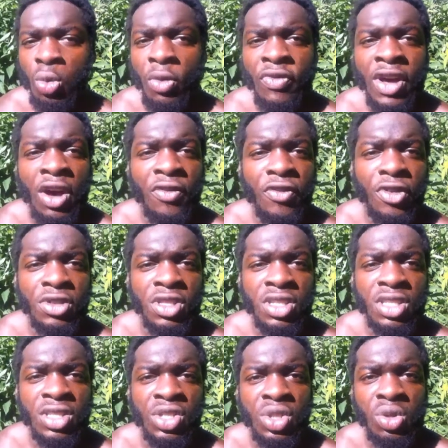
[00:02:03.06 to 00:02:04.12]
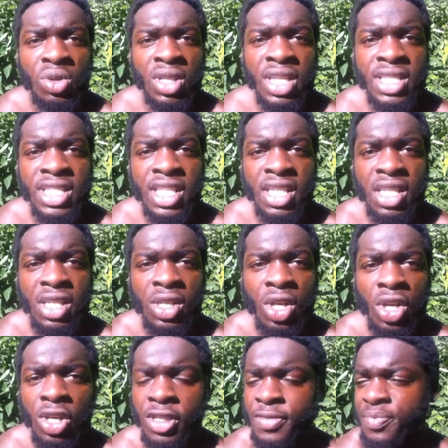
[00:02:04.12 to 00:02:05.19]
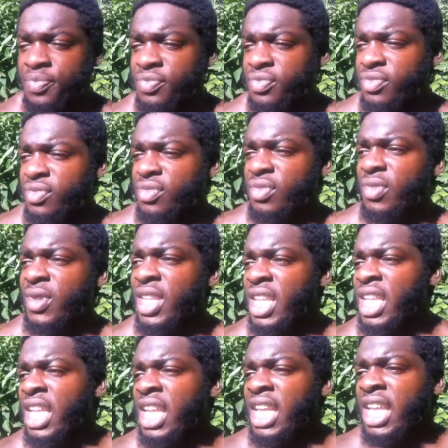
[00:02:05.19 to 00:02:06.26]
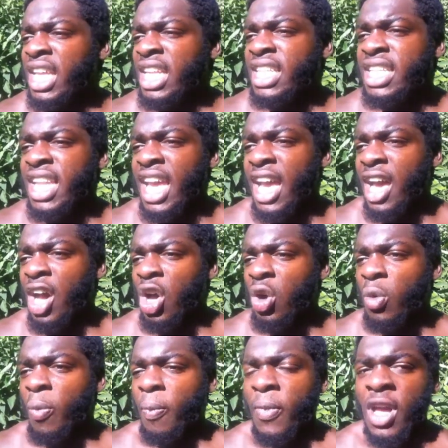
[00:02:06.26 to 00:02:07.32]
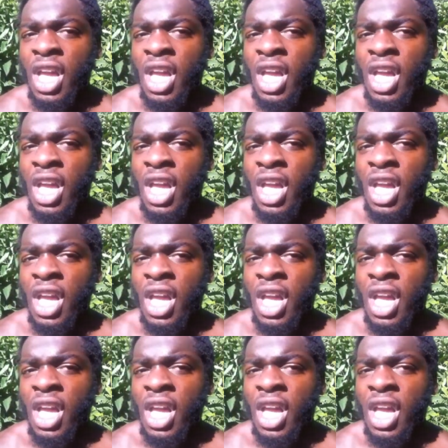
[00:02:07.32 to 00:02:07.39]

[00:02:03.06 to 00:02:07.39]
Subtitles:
without further ado, let's get it on. Now,